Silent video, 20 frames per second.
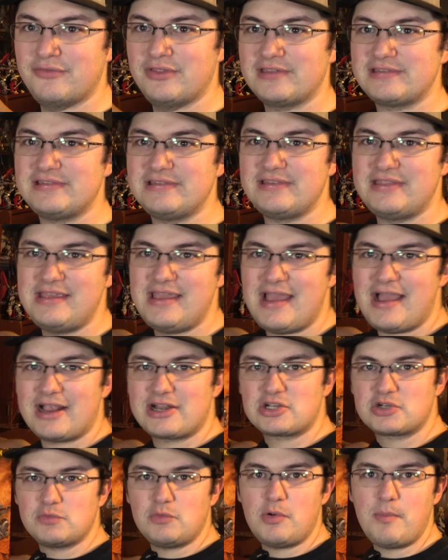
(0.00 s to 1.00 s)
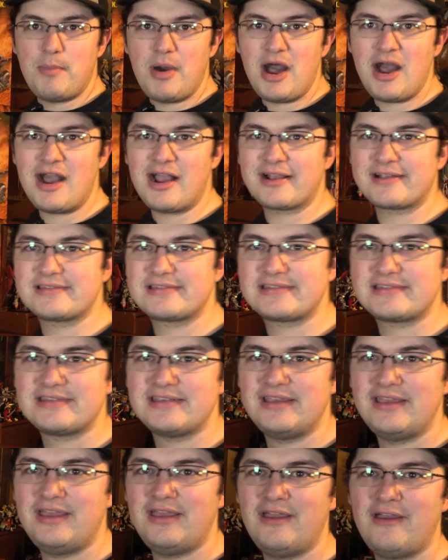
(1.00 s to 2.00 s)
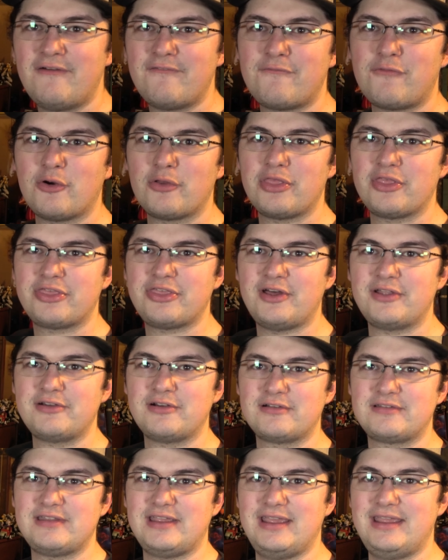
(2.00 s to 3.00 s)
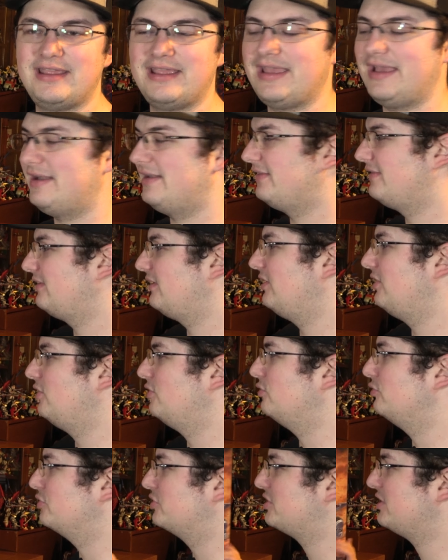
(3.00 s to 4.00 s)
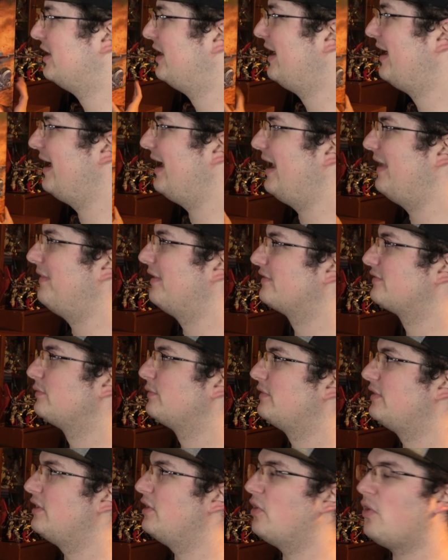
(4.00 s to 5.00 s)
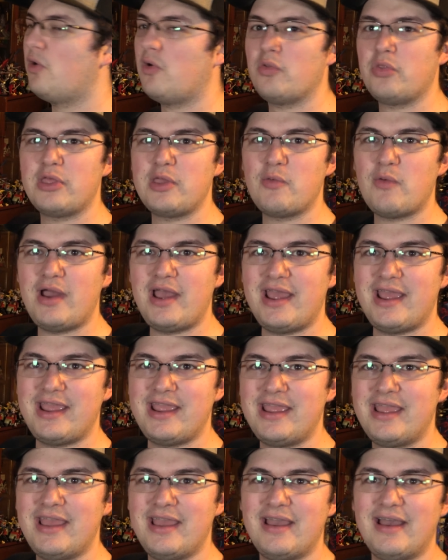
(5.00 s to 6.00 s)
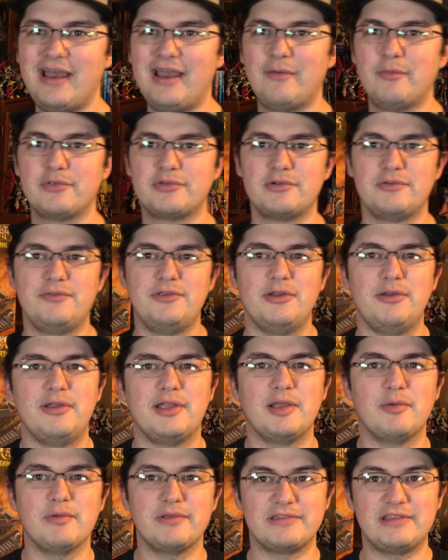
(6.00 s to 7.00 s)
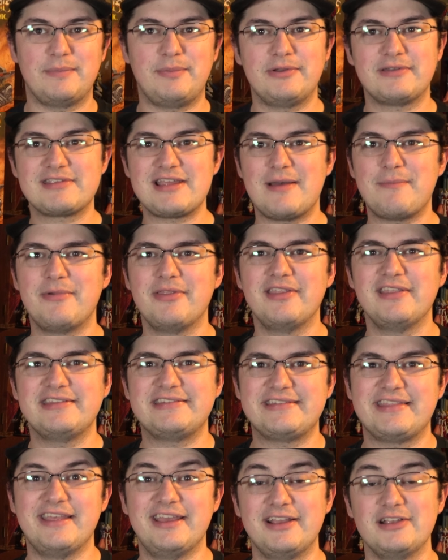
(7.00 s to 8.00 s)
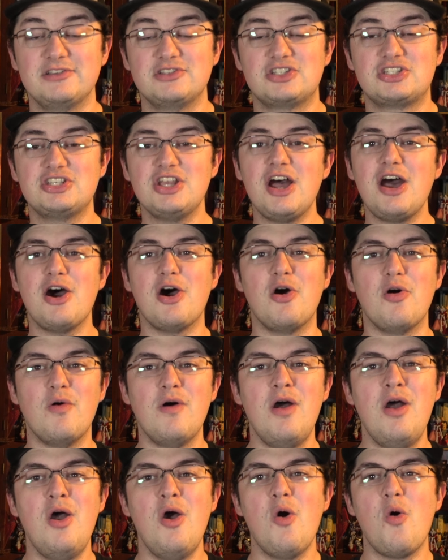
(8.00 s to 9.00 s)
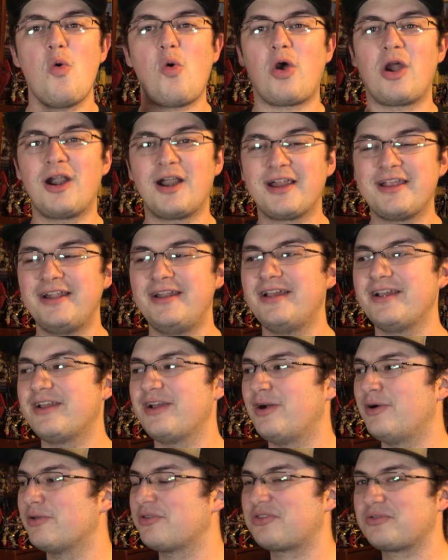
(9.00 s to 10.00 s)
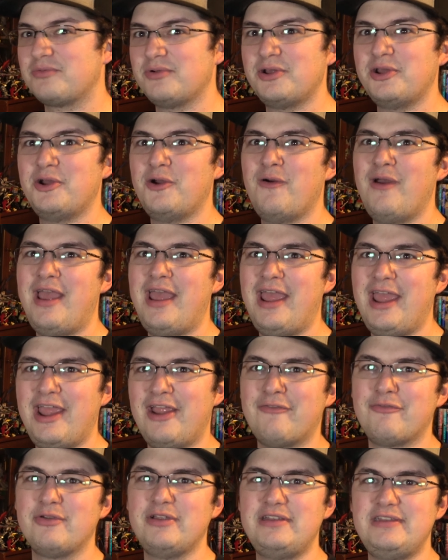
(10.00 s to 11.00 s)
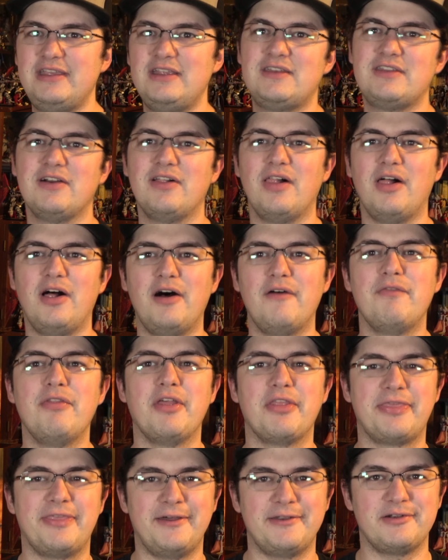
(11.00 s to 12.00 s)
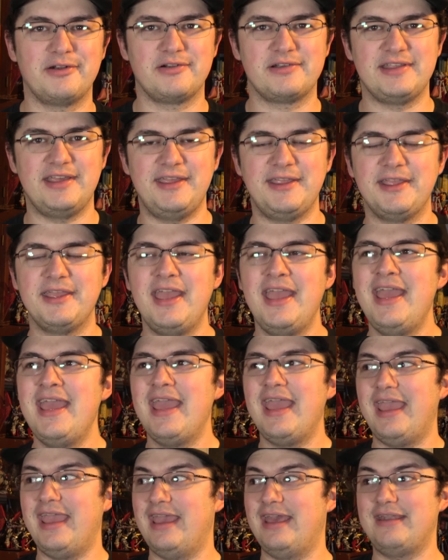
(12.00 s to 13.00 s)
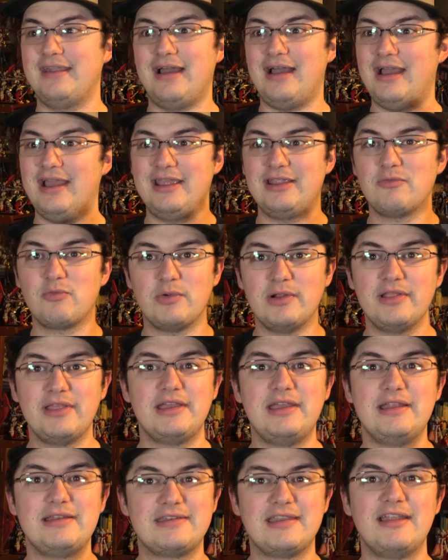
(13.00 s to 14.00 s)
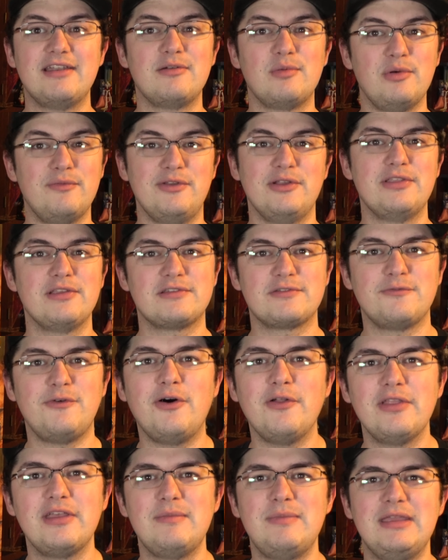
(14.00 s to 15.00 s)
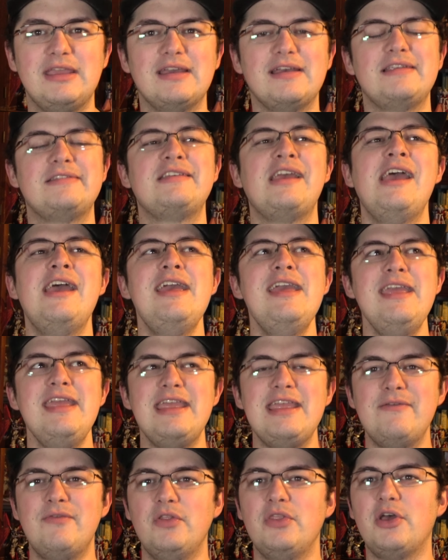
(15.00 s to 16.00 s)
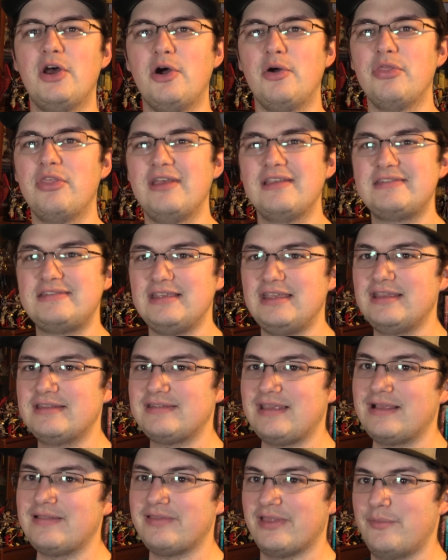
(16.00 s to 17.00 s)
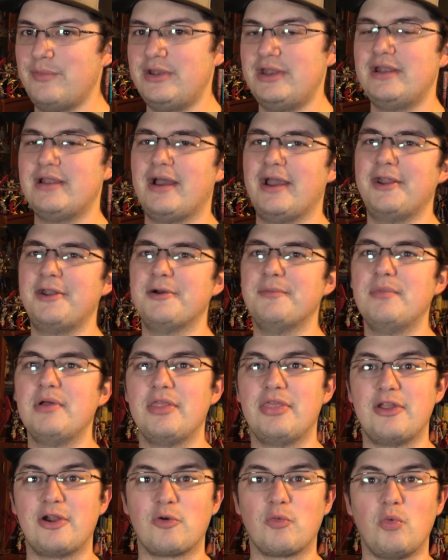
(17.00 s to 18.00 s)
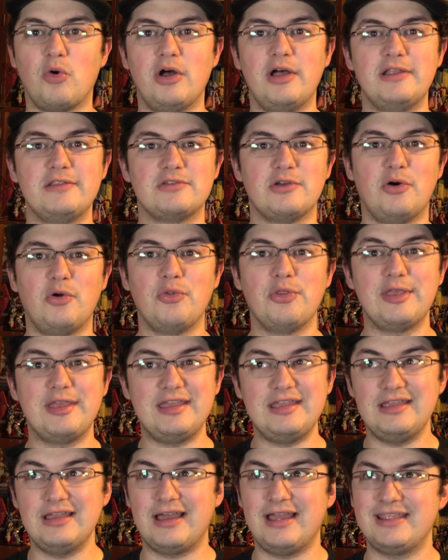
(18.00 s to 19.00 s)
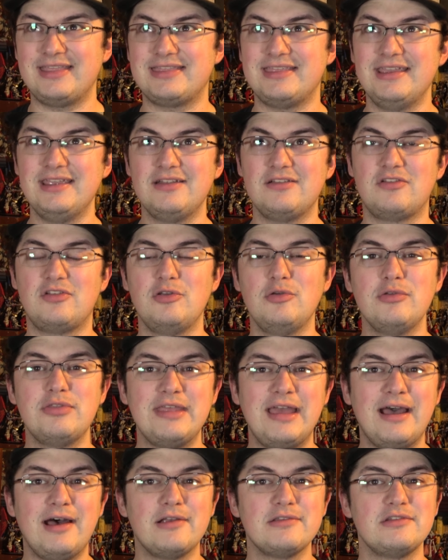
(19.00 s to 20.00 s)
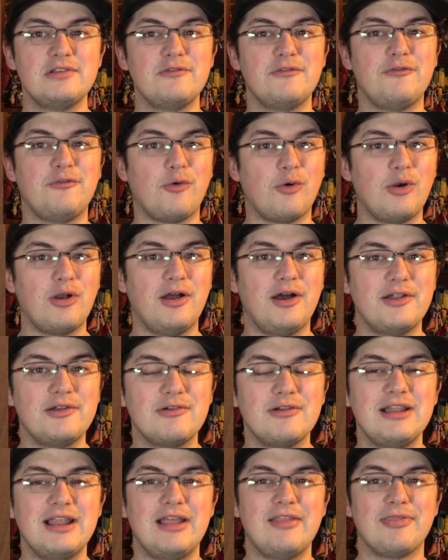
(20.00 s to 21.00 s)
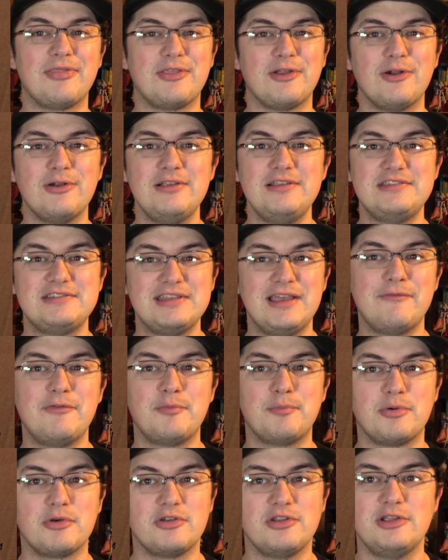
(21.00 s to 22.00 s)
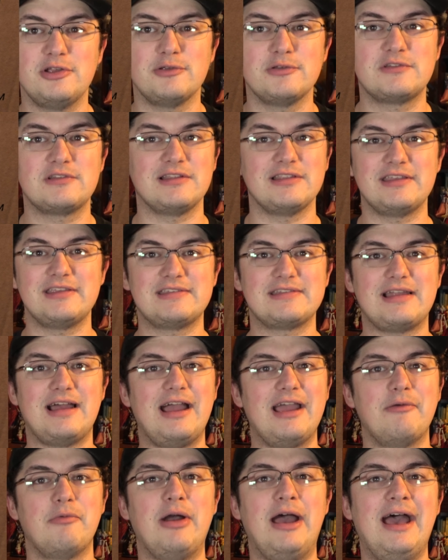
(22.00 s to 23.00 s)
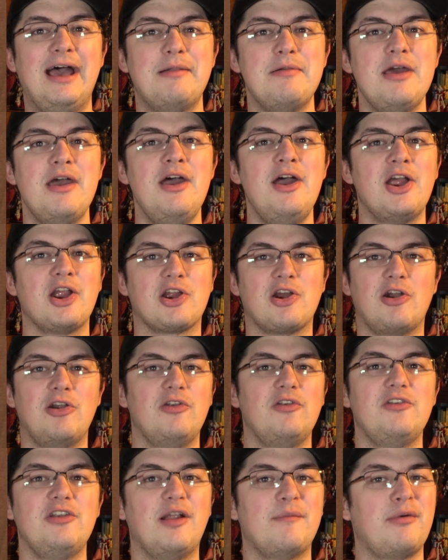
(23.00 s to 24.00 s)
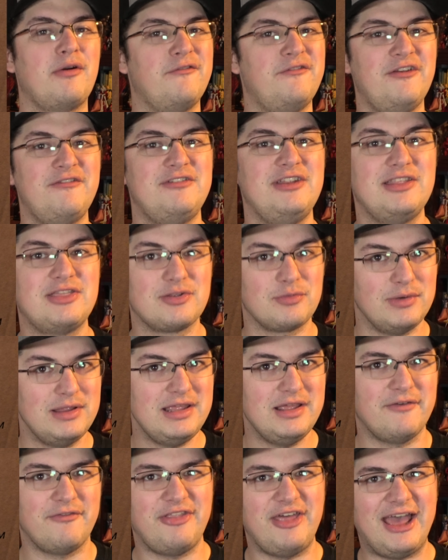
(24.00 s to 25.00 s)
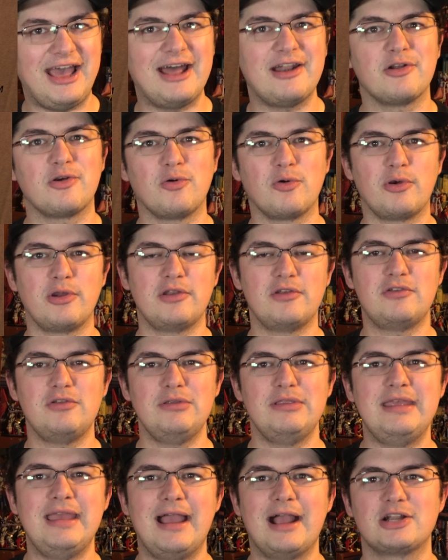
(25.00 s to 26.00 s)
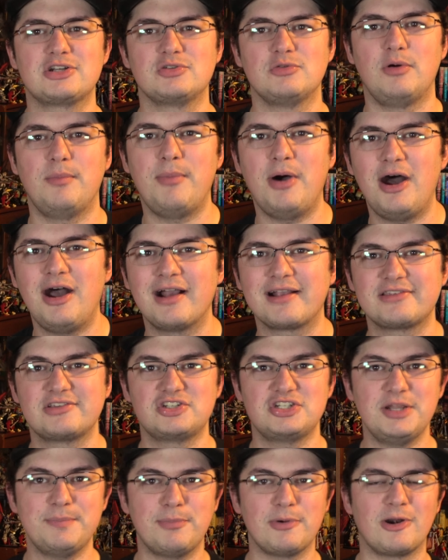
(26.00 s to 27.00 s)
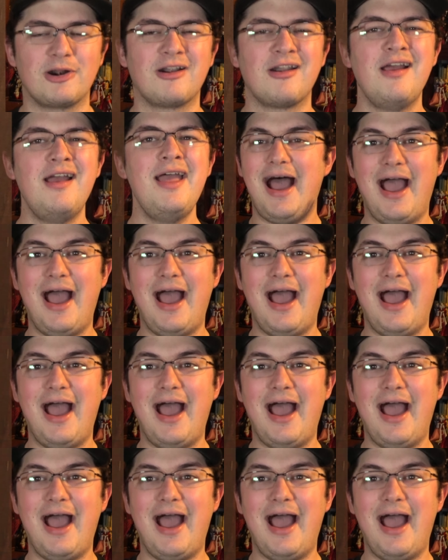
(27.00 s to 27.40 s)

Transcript: This is the actual box for the Thunder Tank, and it's huge. And this was the only way I was reviewing it, was up on top of this thing. So we're gonna go through every detail of the Thunder Tank. And I really intend to review this fully, because even though this is a limited item, there was only, I think, 2,437 produced. At least I had carton number 53 of that, according to the actual box shipper.